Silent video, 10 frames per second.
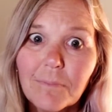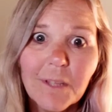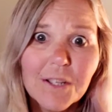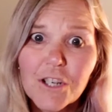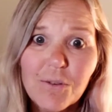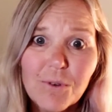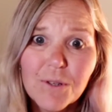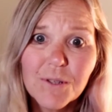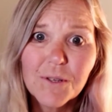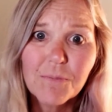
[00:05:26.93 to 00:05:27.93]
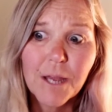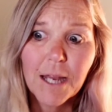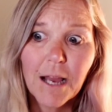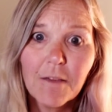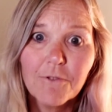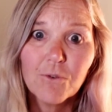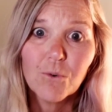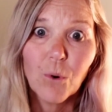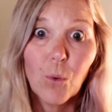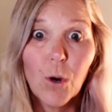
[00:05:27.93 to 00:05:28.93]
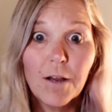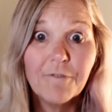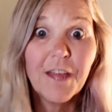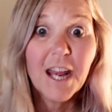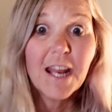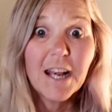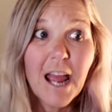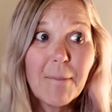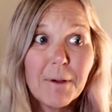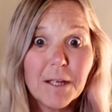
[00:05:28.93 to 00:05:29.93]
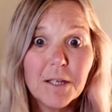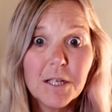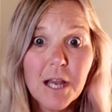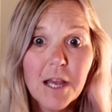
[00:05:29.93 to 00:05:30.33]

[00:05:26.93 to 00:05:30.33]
actually it wasn't so bad after all. Or if that hadn't happened,